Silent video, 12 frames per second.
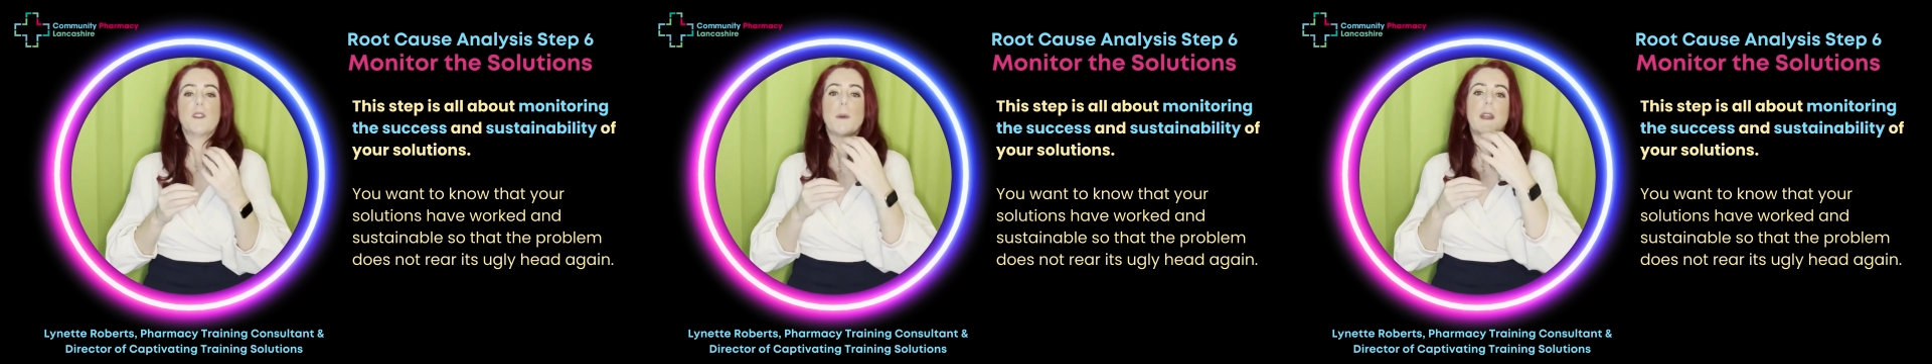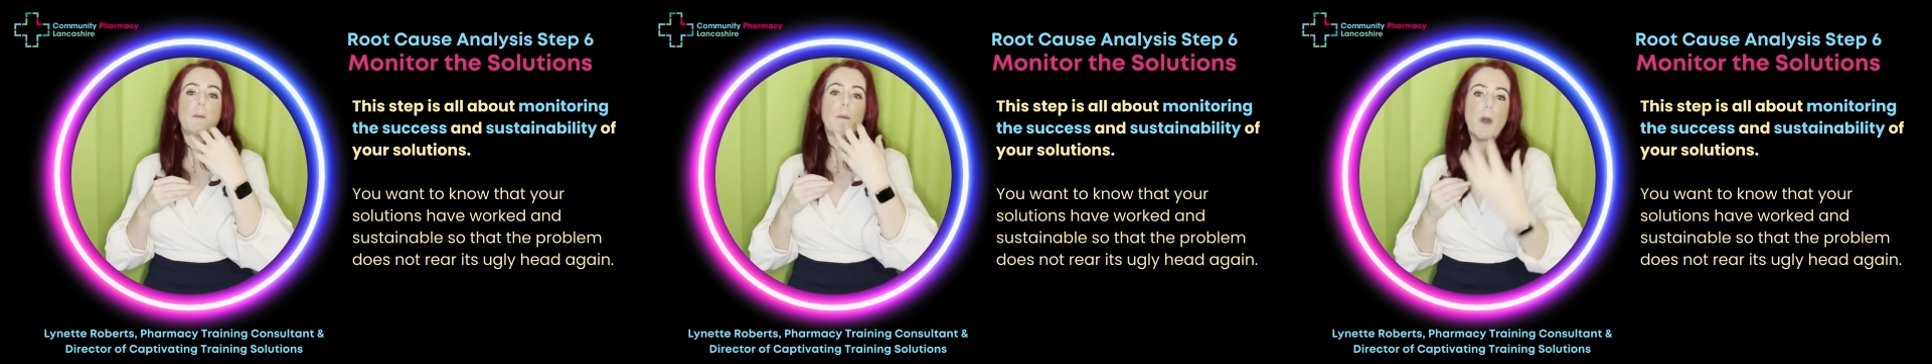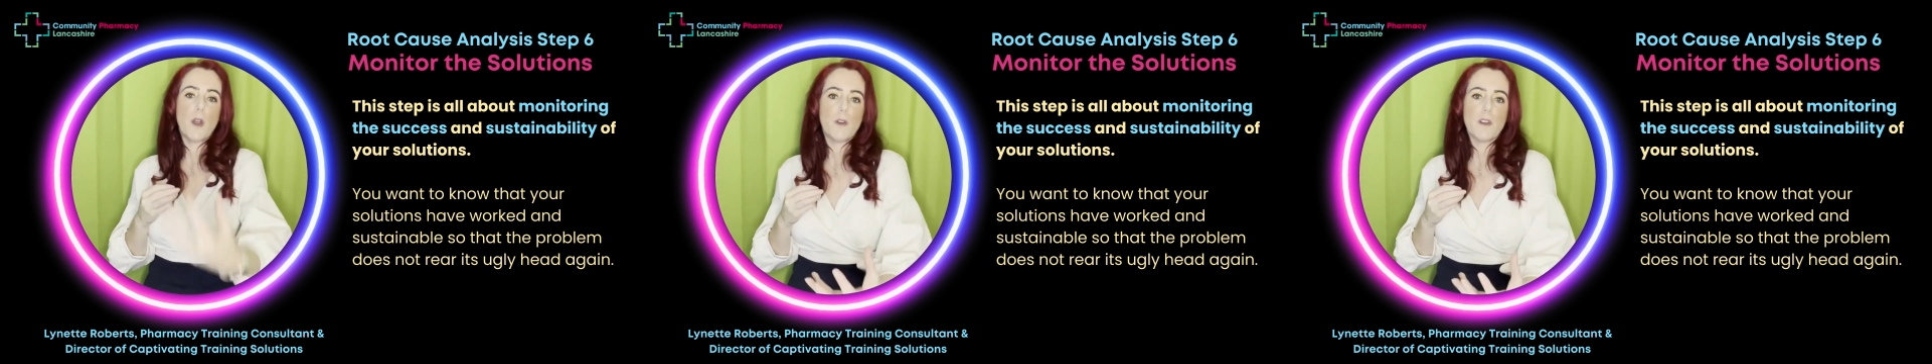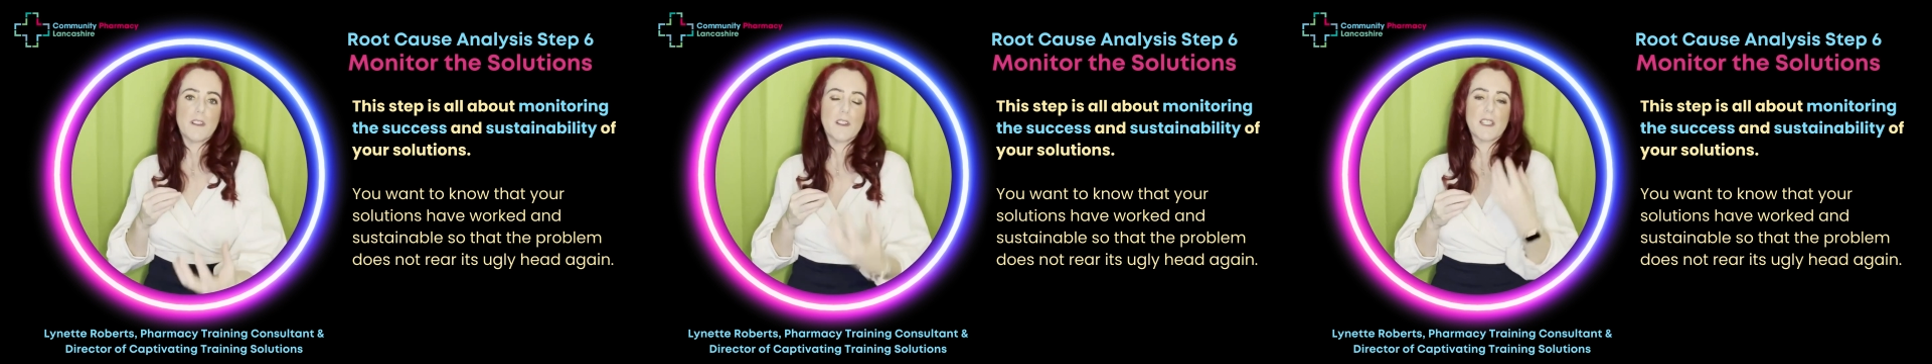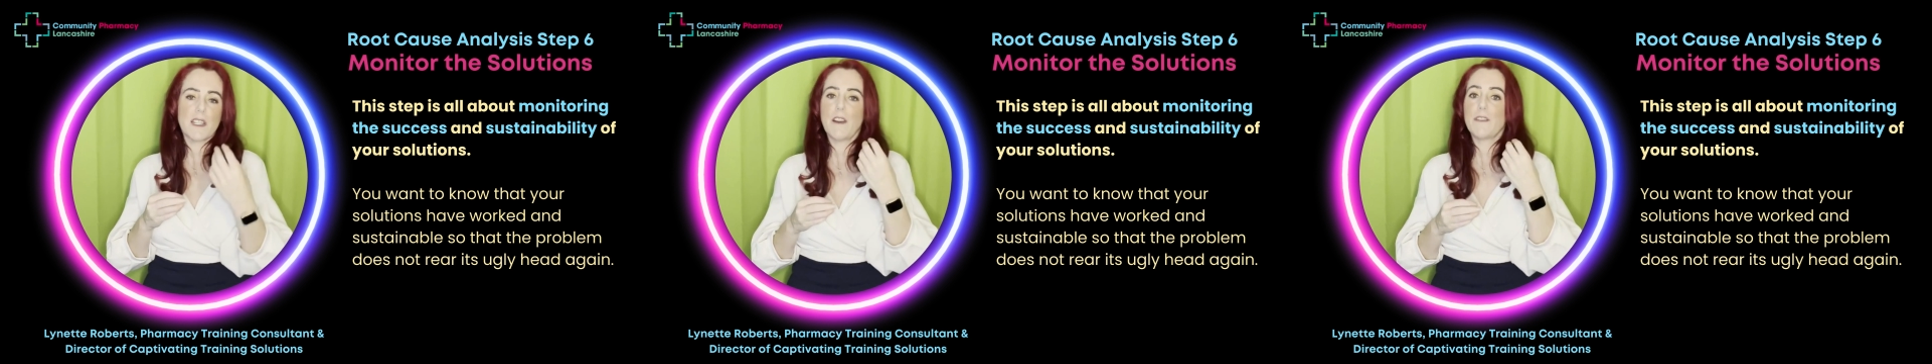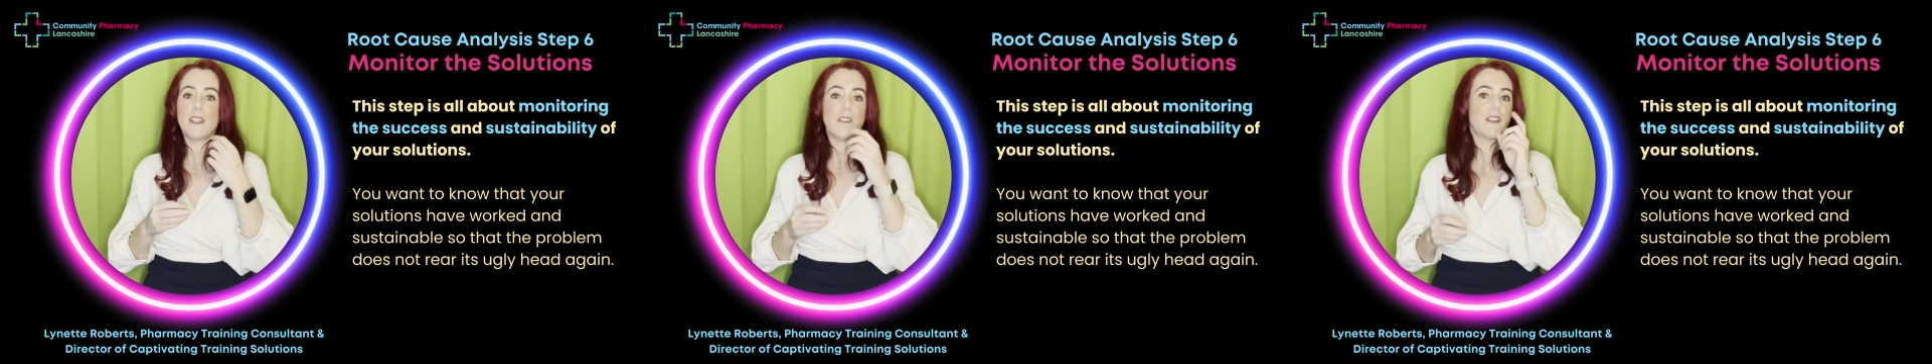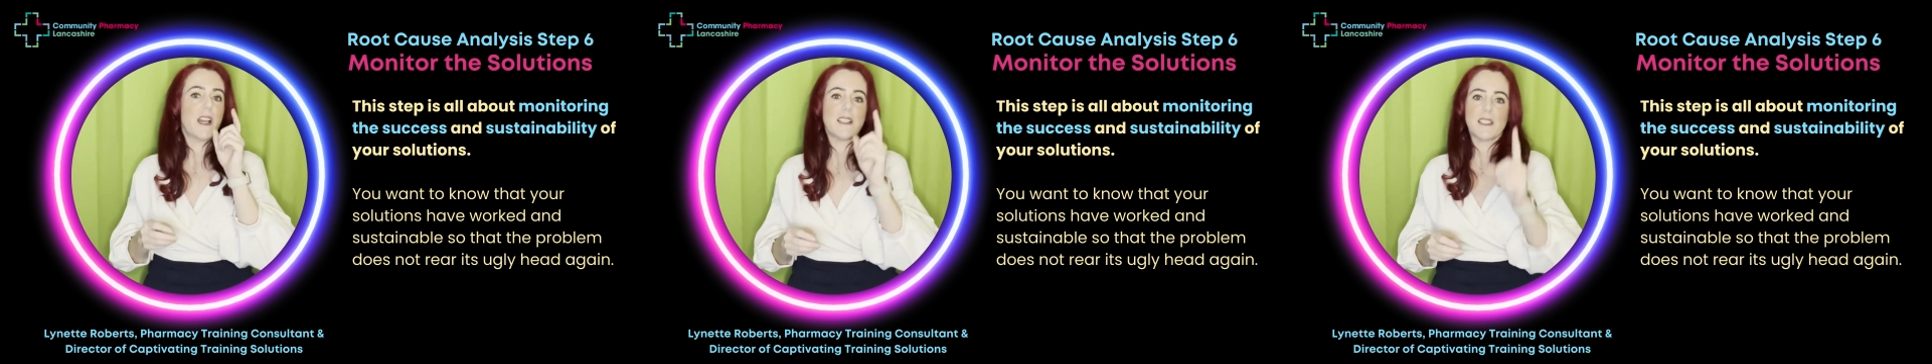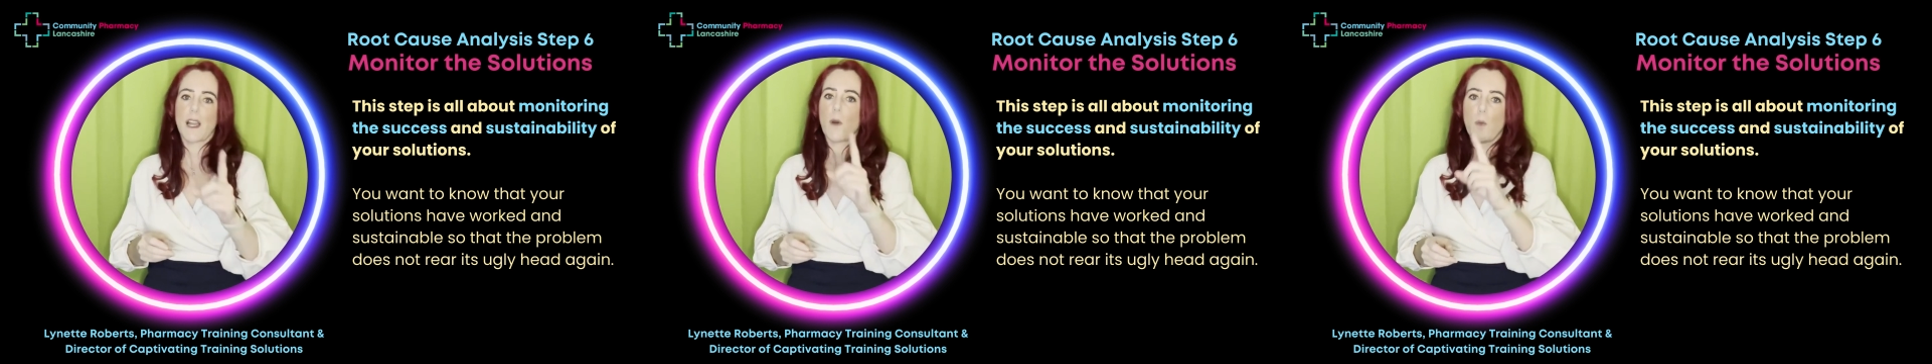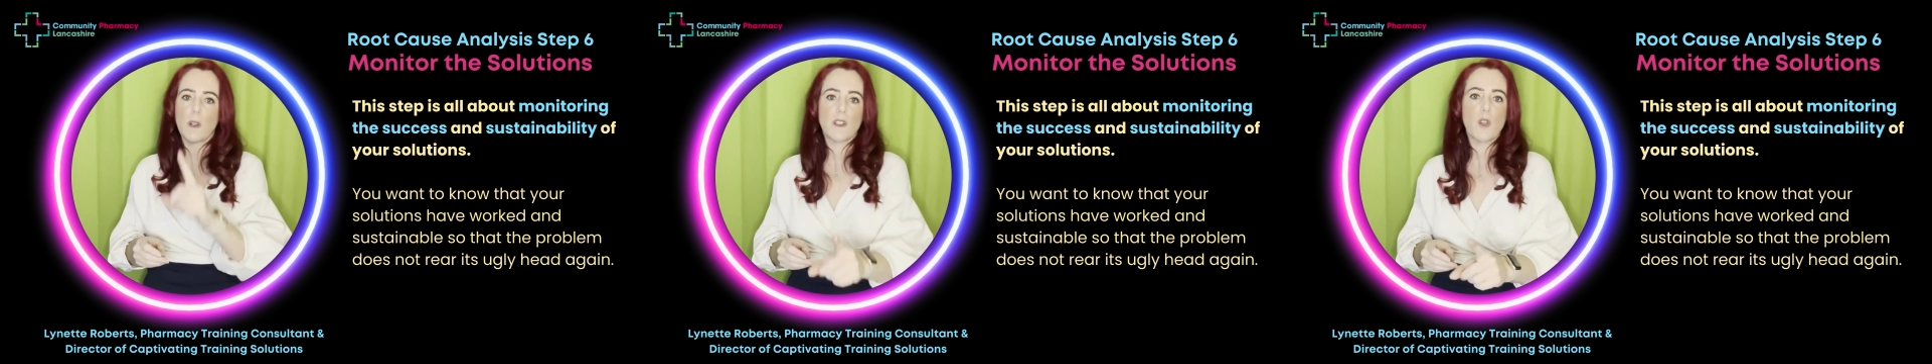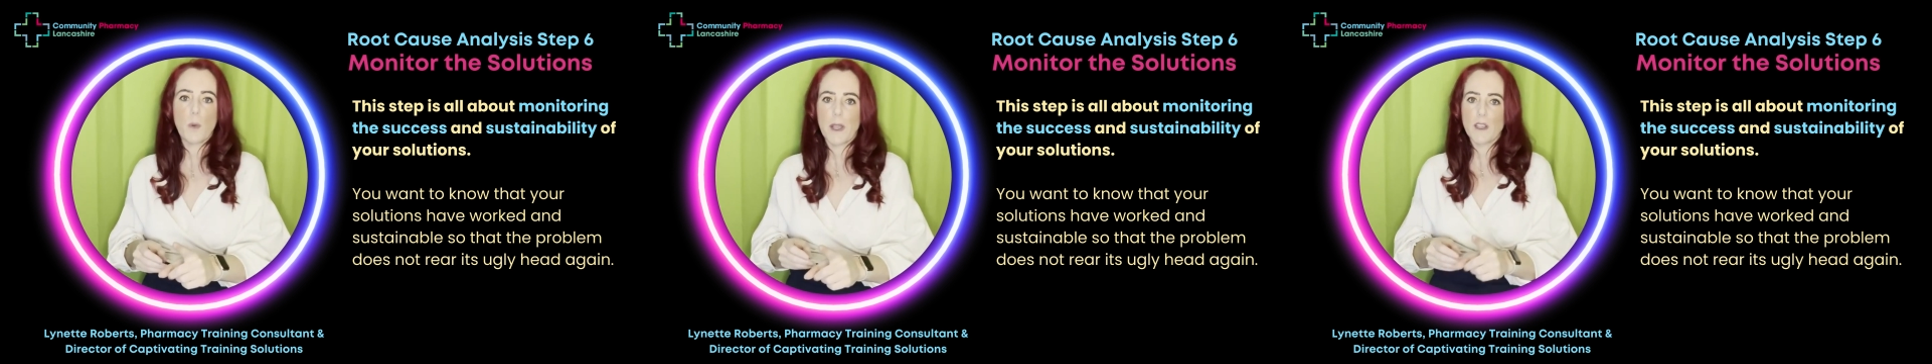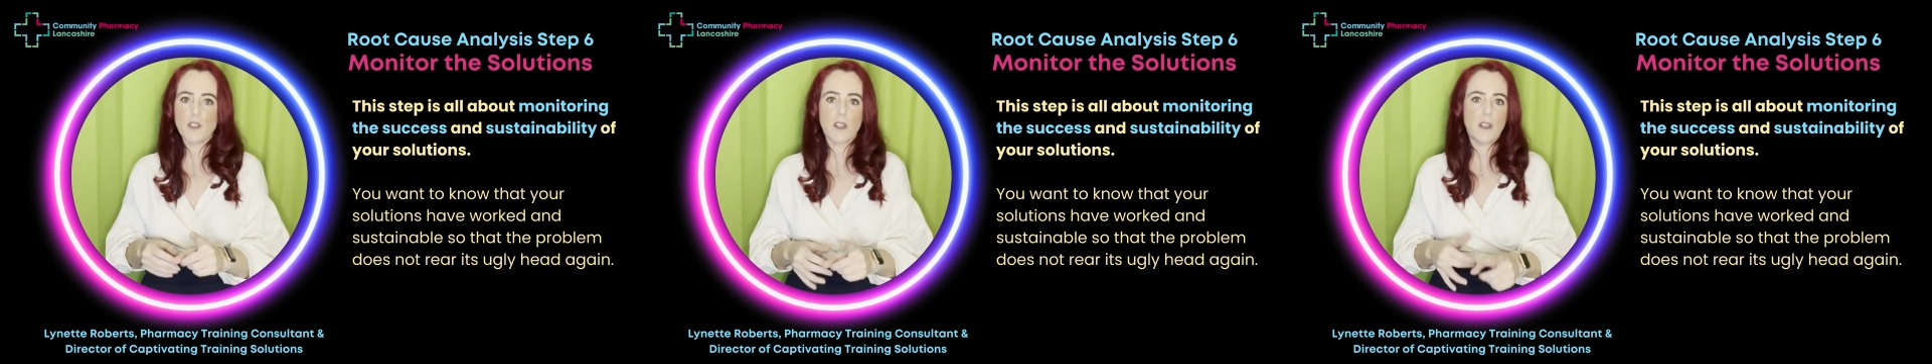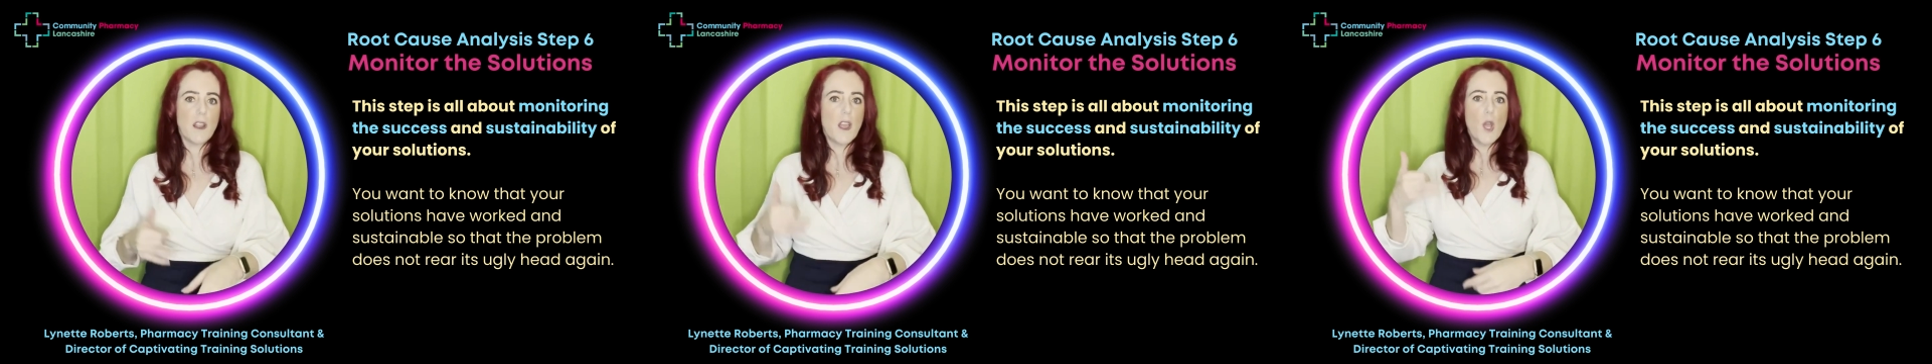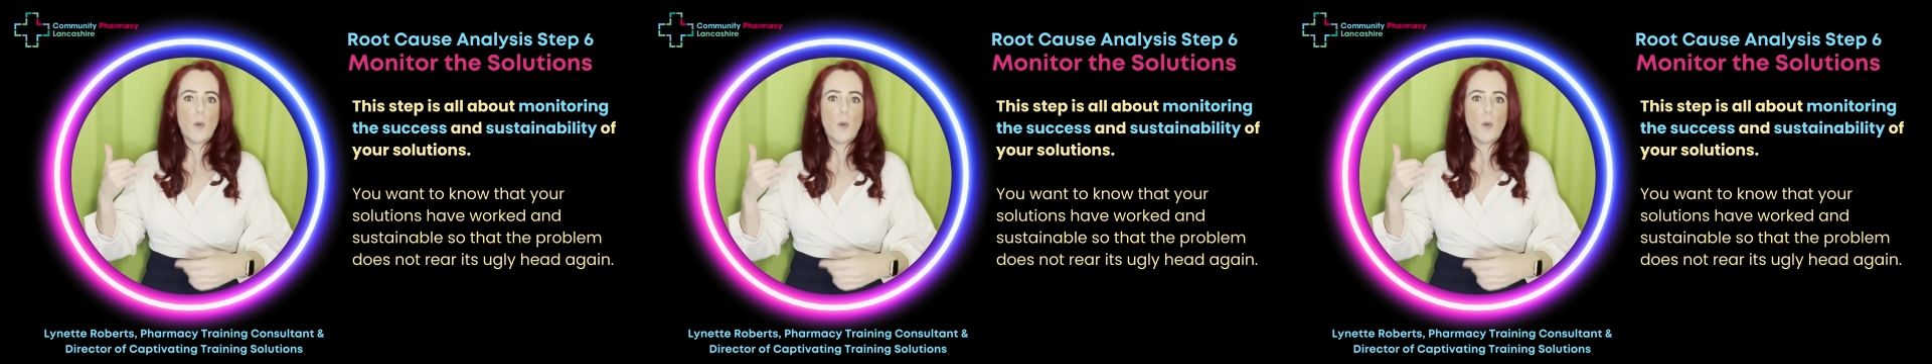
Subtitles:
by empowering our staff to even ask that one question,